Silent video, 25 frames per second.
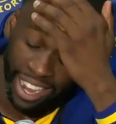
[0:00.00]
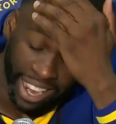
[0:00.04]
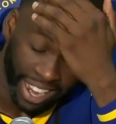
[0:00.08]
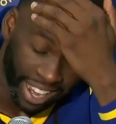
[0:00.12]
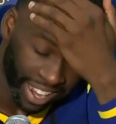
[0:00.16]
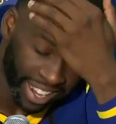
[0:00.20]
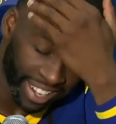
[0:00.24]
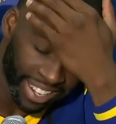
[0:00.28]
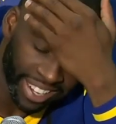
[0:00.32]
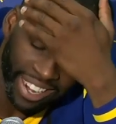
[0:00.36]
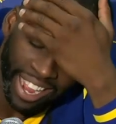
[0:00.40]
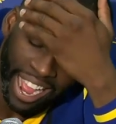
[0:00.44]

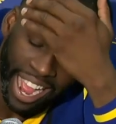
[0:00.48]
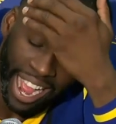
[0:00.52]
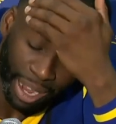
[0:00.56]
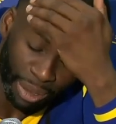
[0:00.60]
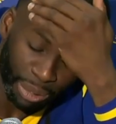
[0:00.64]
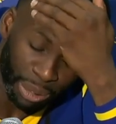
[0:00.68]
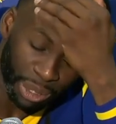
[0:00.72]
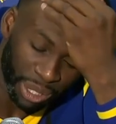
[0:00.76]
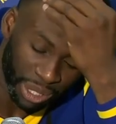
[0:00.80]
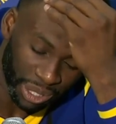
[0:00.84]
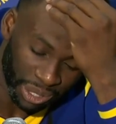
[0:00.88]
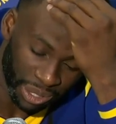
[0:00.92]

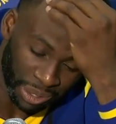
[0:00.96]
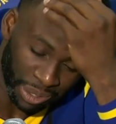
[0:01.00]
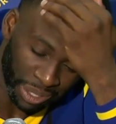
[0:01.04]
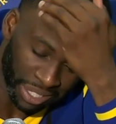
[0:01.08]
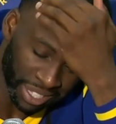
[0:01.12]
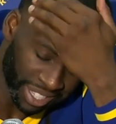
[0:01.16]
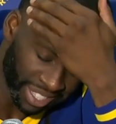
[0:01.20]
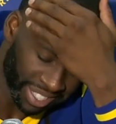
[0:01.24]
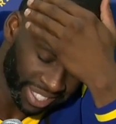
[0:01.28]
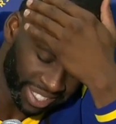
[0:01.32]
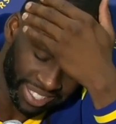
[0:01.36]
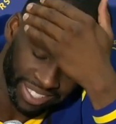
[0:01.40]

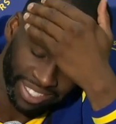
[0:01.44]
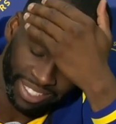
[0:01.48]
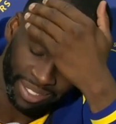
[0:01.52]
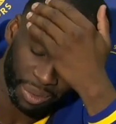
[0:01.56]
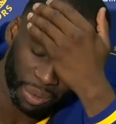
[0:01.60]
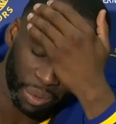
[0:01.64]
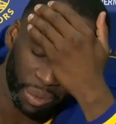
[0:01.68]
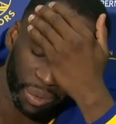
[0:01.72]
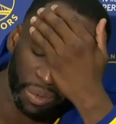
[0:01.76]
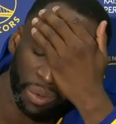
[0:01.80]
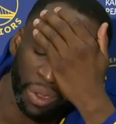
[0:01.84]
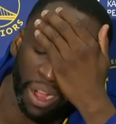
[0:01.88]
Absolutely,
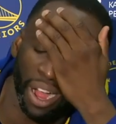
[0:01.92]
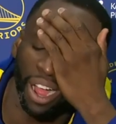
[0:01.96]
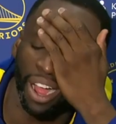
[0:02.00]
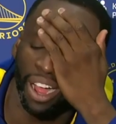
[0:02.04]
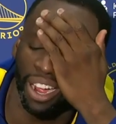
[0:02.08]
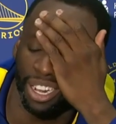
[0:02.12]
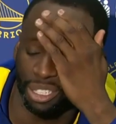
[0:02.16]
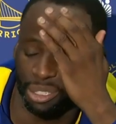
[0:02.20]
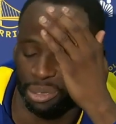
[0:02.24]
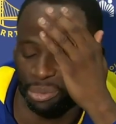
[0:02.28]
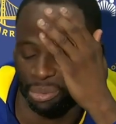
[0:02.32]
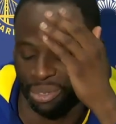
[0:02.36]

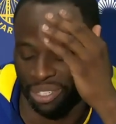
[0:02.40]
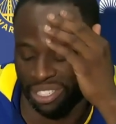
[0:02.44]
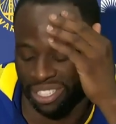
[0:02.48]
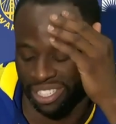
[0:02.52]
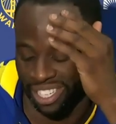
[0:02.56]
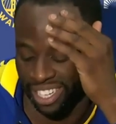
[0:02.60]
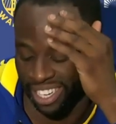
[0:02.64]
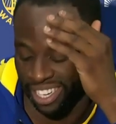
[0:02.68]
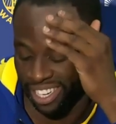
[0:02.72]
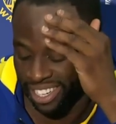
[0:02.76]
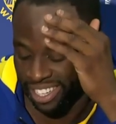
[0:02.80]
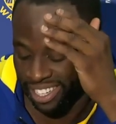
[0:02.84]

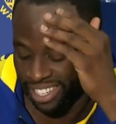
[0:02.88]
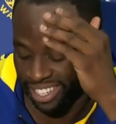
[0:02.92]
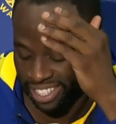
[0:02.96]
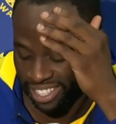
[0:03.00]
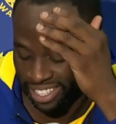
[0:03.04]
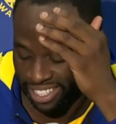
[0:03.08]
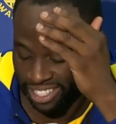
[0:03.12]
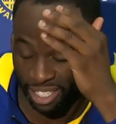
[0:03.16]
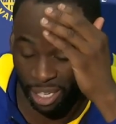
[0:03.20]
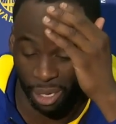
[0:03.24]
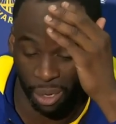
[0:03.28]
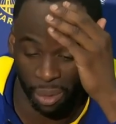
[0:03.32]
100%.
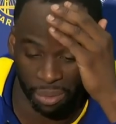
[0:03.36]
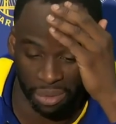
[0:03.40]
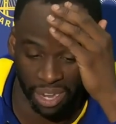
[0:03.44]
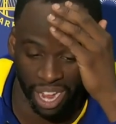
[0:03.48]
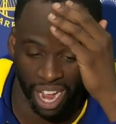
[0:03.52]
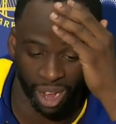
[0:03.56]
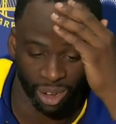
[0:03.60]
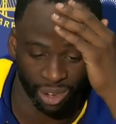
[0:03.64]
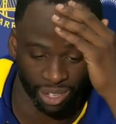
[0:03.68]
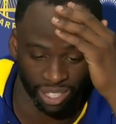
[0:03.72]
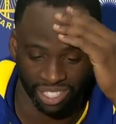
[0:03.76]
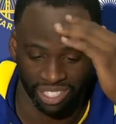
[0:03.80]
He told
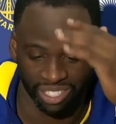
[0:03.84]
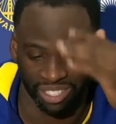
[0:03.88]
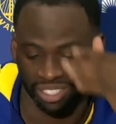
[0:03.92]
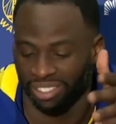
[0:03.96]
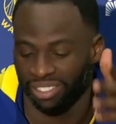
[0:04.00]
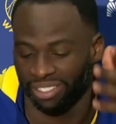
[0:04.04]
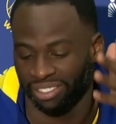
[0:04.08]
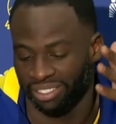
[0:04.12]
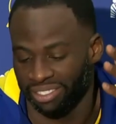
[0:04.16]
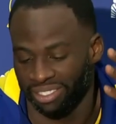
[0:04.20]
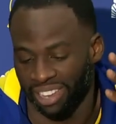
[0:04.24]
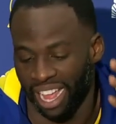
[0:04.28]
me I
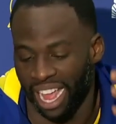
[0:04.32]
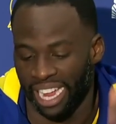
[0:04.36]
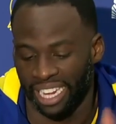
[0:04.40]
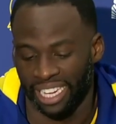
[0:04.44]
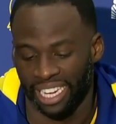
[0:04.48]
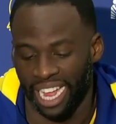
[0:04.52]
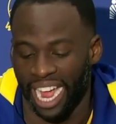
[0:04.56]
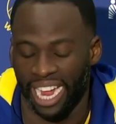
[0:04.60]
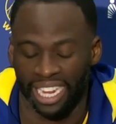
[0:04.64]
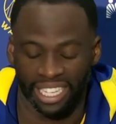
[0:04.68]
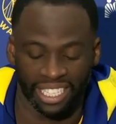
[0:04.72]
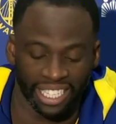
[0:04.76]
was
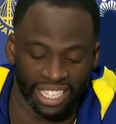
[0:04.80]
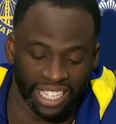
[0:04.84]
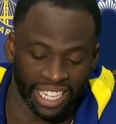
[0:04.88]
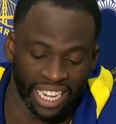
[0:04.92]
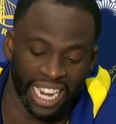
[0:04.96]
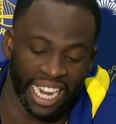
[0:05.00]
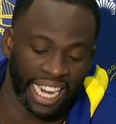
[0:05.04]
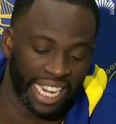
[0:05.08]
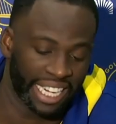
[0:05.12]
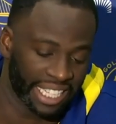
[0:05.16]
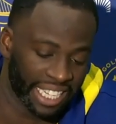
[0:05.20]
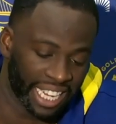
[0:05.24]
at the
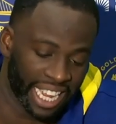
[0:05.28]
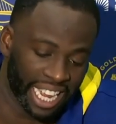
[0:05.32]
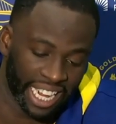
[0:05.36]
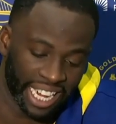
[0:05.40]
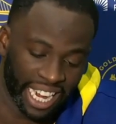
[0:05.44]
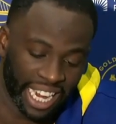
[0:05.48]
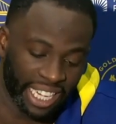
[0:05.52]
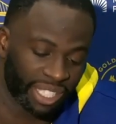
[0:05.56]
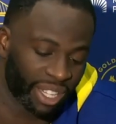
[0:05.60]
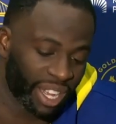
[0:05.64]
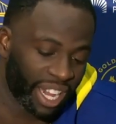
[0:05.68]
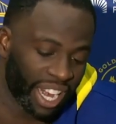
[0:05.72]
lane
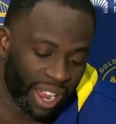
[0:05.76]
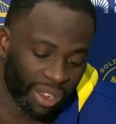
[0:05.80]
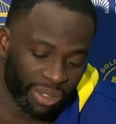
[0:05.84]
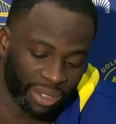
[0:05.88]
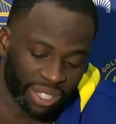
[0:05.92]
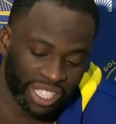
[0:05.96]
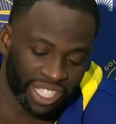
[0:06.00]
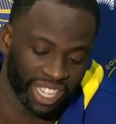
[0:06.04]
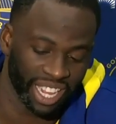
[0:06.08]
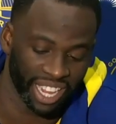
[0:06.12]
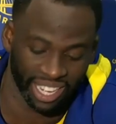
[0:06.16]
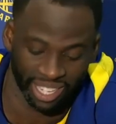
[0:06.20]
line. I thought I
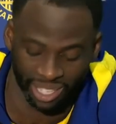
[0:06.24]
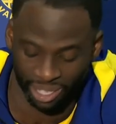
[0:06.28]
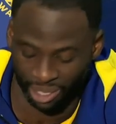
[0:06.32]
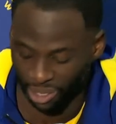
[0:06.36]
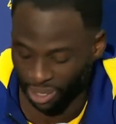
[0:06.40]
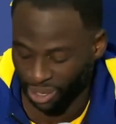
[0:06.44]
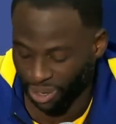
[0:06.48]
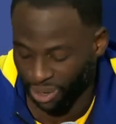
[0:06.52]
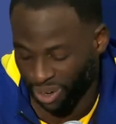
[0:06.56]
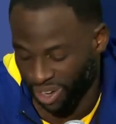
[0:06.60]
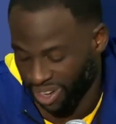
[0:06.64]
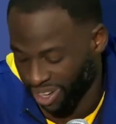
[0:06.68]
was standing
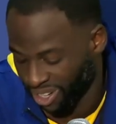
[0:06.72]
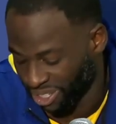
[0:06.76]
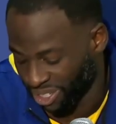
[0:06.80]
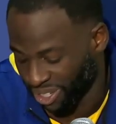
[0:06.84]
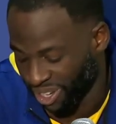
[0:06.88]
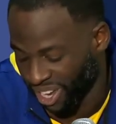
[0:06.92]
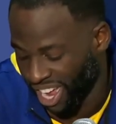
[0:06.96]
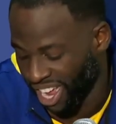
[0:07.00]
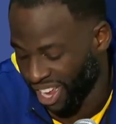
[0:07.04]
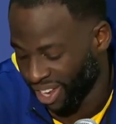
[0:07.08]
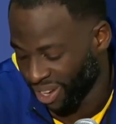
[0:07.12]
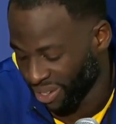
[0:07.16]
in the corner.
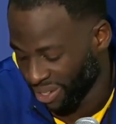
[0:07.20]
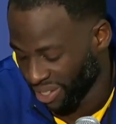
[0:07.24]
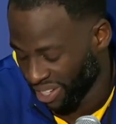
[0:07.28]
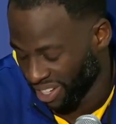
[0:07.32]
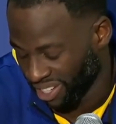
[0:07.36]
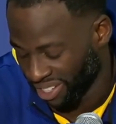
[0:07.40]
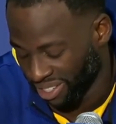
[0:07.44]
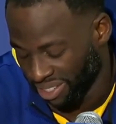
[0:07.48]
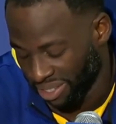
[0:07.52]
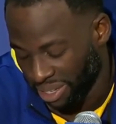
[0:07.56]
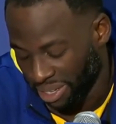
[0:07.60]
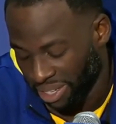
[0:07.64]
So I don't
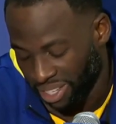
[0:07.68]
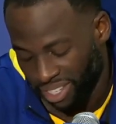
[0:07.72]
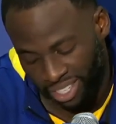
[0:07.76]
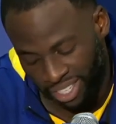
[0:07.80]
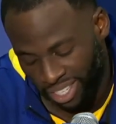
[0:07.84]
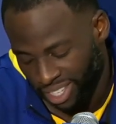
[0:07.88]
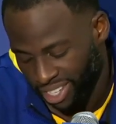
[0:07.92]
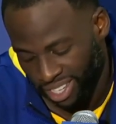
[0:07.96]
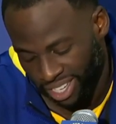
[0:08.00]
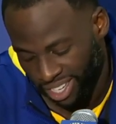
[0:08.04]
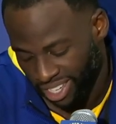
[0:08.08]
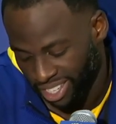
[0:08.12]
know.
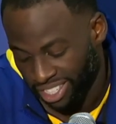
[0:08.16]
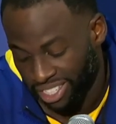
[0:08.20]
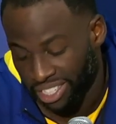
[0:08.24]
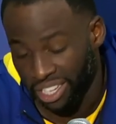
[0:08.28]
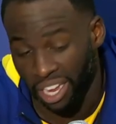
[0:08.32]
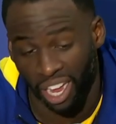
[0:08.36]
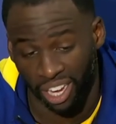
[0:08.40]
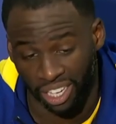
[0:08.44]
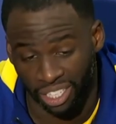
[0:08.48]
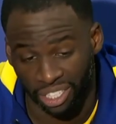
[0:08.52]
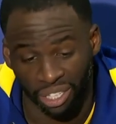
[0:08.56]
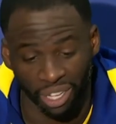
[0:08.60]

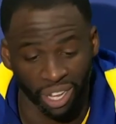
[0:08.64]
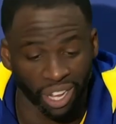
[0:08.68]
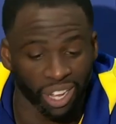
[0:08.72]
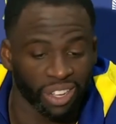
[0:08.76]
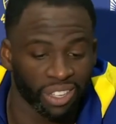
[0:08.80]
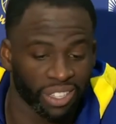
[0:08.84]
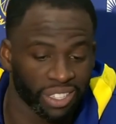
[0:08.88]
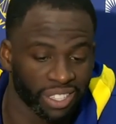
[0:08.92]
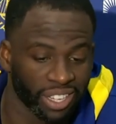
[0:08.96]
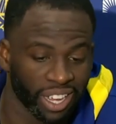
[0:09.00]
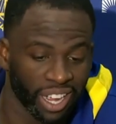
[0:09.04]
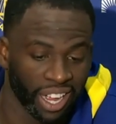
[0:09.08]
Sucks
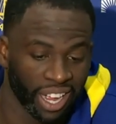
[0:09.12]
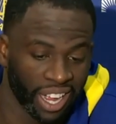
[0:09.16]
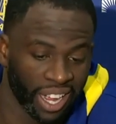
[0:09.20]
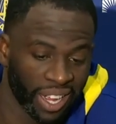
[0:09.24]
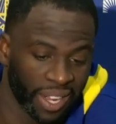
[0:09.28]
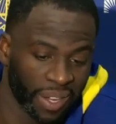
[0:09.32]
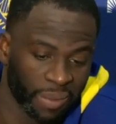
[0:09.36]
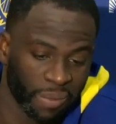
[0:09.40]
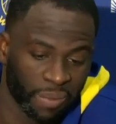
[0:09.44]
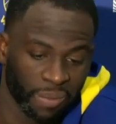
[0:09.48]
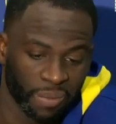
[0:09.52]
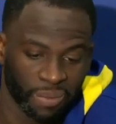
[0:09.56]

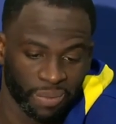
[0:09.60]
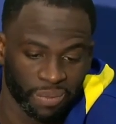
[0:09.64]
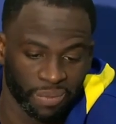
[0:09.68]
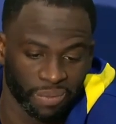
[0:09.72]
though.